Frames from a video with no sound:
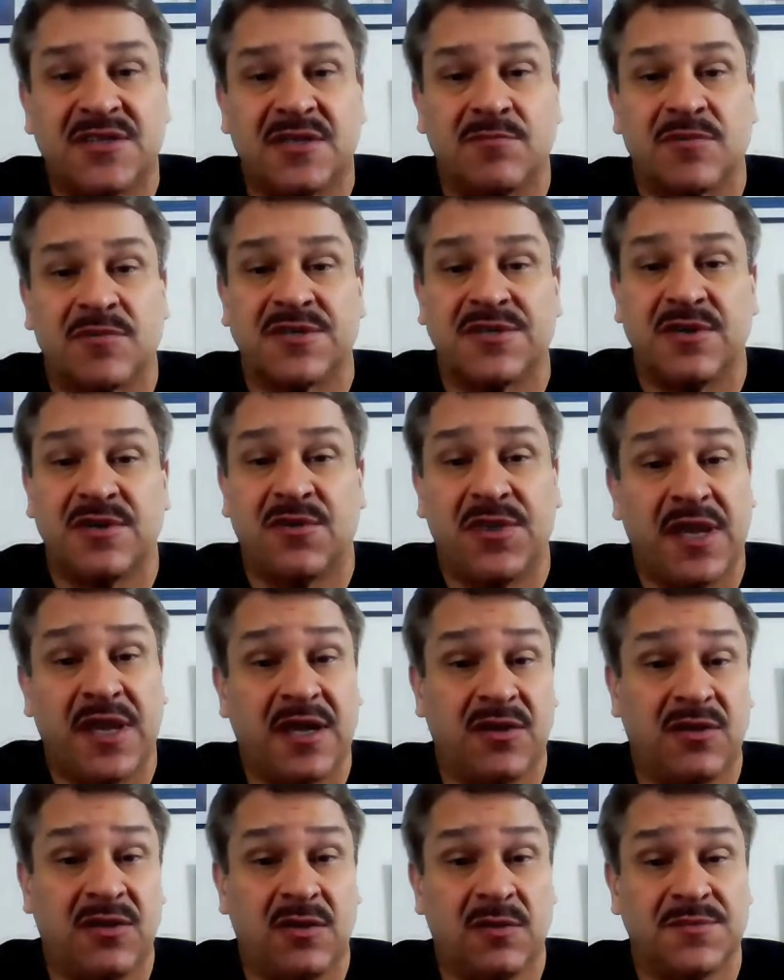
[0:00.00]
them because they're
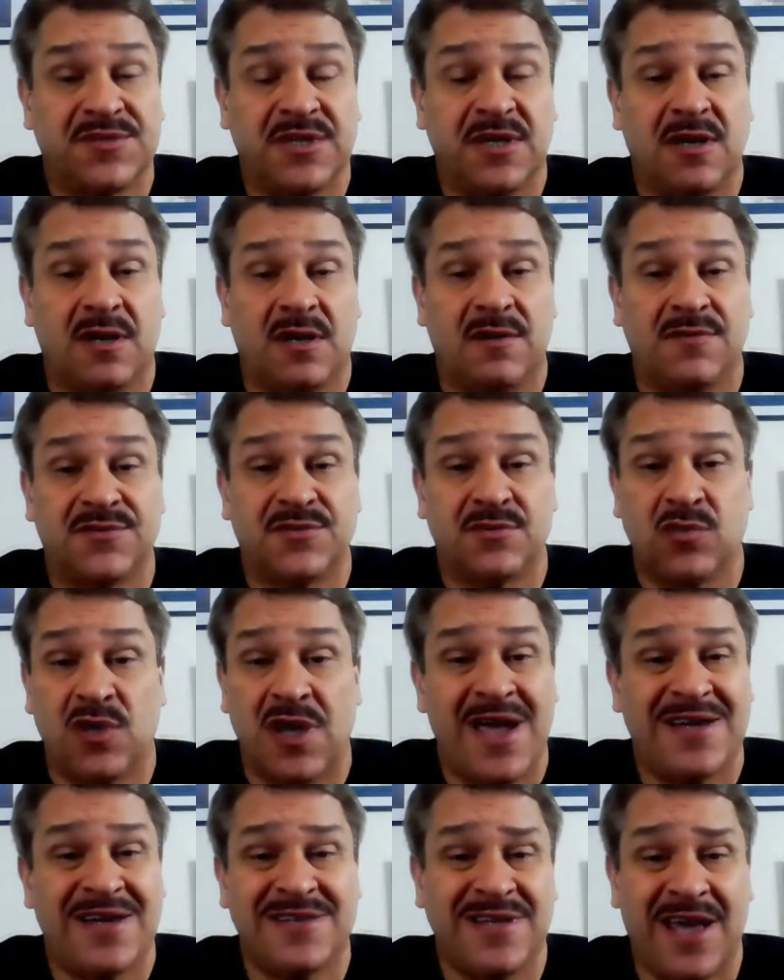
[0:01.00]
thinking to themselves,
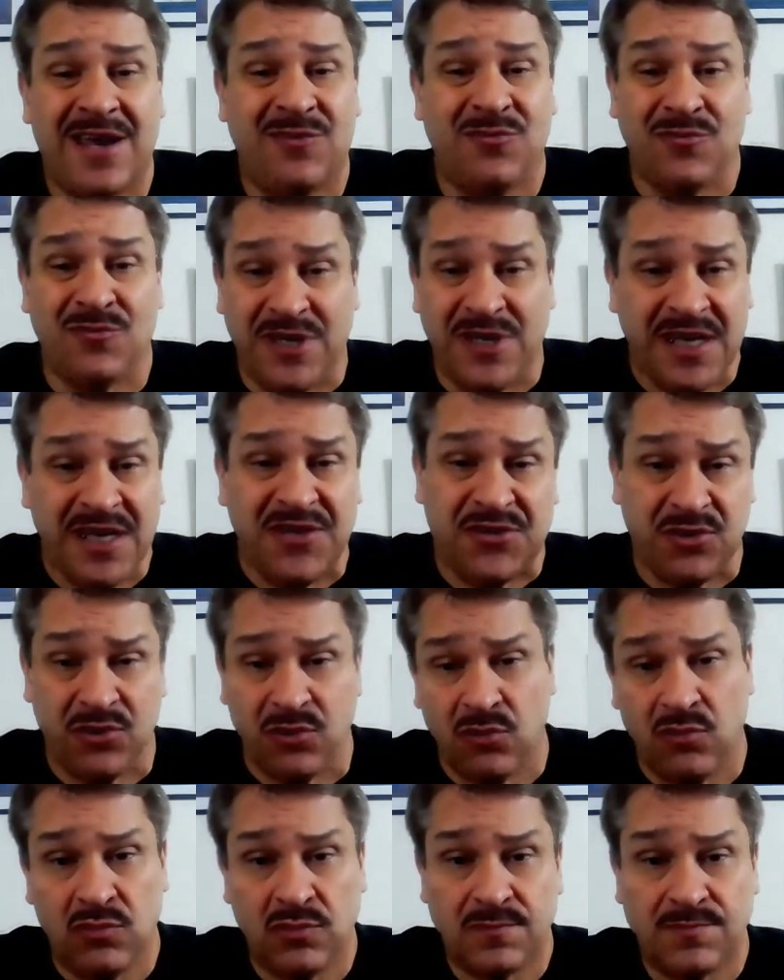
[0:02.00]
well, actually, I don't need
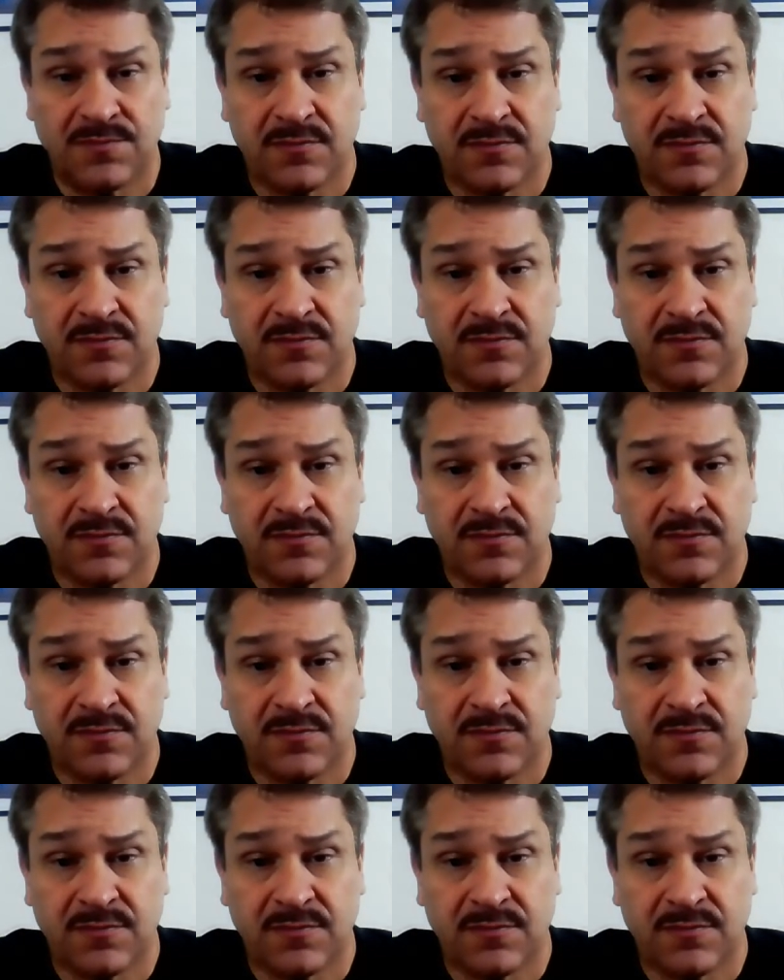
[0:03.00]
to.